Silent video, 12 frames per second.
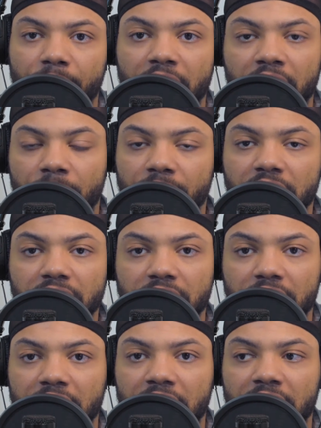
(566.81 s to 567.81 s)
become these
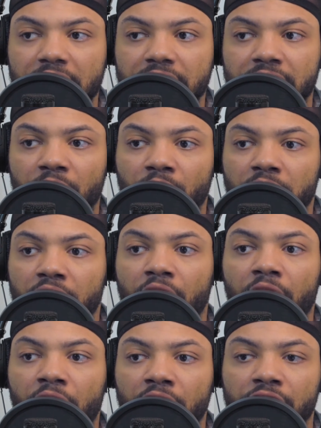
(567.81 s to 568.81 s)
things, and only the
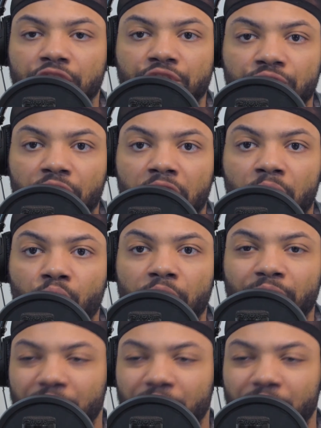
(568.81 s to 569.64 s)
hard and the strong.